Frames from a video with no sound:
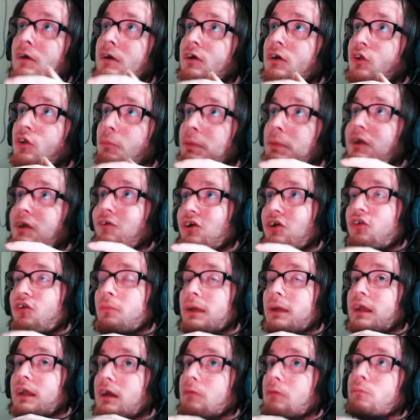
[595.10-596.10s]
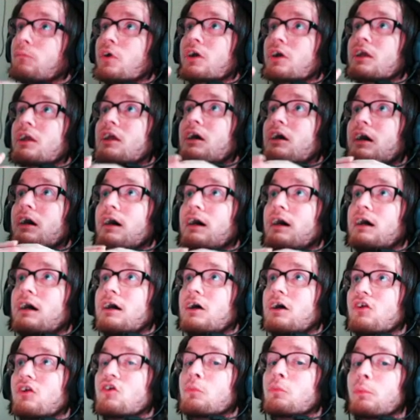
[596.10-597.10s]
To better explain, I'm not gonna
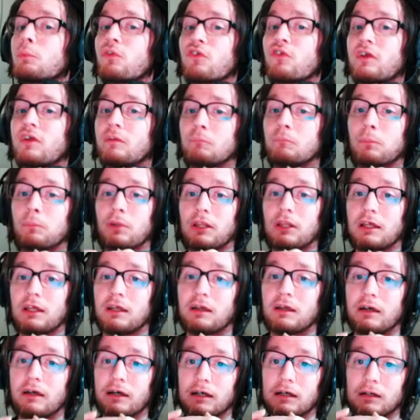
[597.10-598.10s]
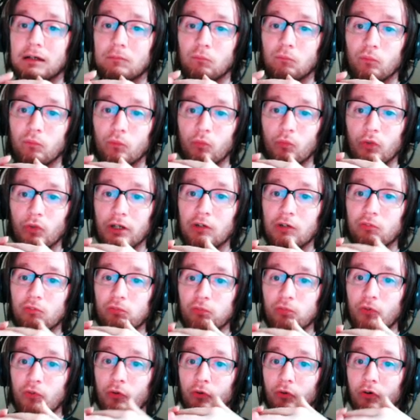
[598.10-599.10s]
100% run
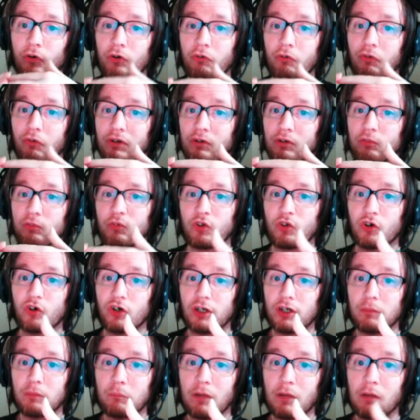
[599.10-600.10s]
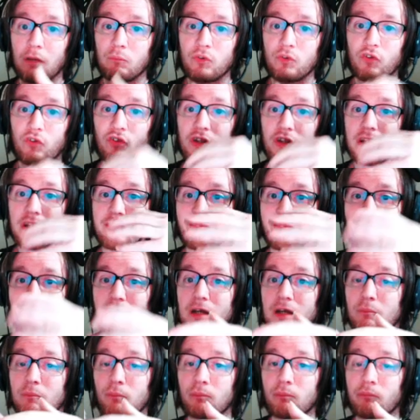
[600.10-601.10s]
through Ocarina of Time. I'm just gonna
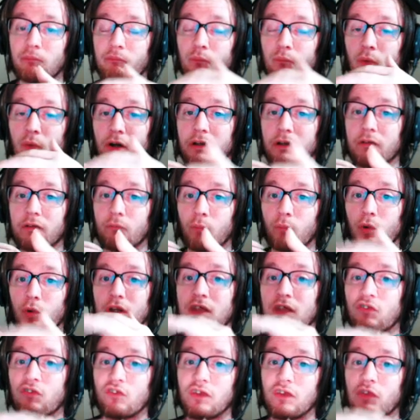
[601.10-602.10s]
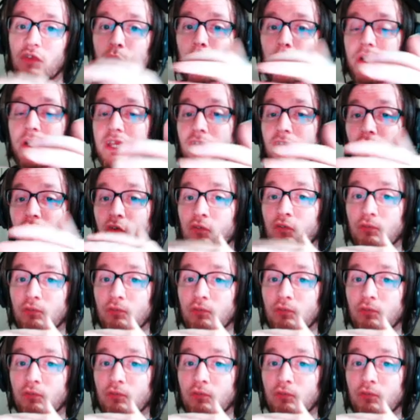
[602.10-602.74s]
grab what he sees, what he goes